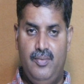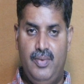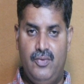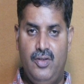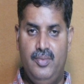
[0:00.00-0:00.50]

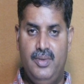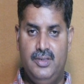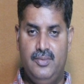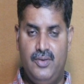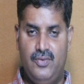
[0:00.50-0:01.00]

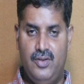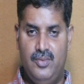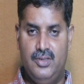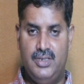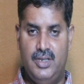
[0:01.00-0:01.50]

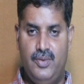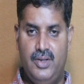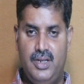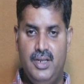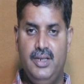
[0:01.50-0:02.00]
performed
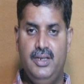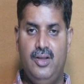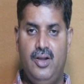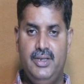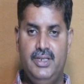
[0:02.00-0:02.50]
separately
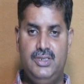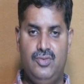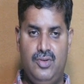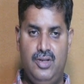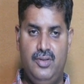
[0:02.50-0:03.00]
on each
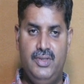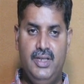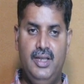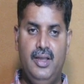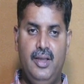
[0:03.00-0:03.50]
word of
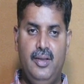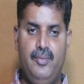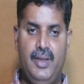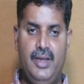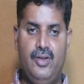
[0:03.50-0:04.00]
the
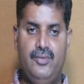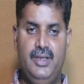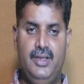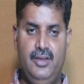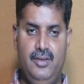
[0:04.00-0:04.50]
pair of the
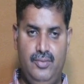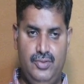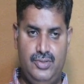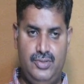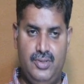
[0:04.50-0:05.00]

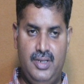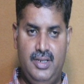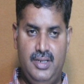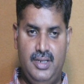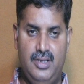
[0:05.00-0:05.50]
inputs. Okay,
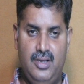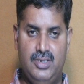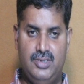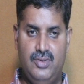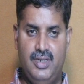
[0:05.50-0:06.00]
and
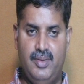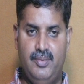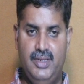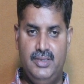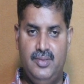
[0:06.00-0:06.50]
last one
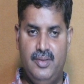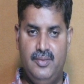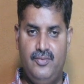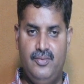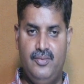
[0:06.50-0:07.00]
MD is
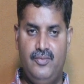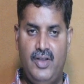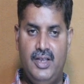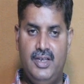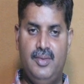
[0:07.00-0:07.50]
the
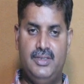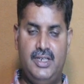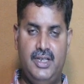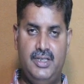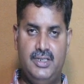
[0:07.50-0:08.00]
final message
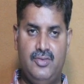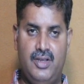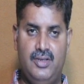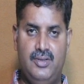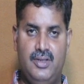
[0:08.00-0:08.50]
digest
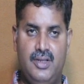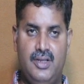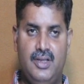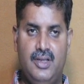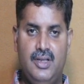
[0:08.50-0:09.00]
value.
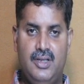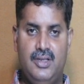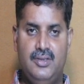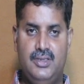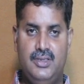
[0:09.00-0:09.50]

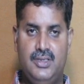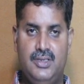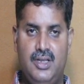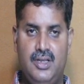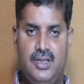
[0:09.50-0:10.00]
This is
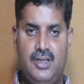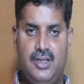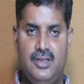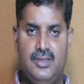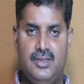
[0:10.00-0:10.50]

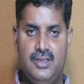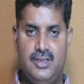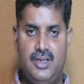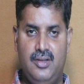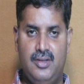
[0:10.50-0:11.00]
the
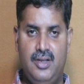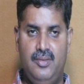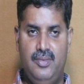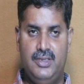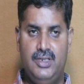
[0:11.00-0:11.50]

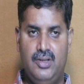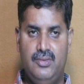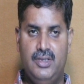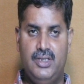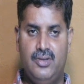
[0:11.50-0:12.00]
complexity of
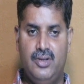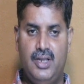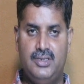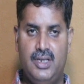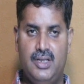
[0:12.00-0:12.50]
the secure
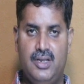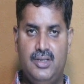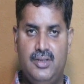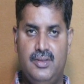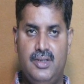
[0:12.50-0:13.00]
hash algorithm.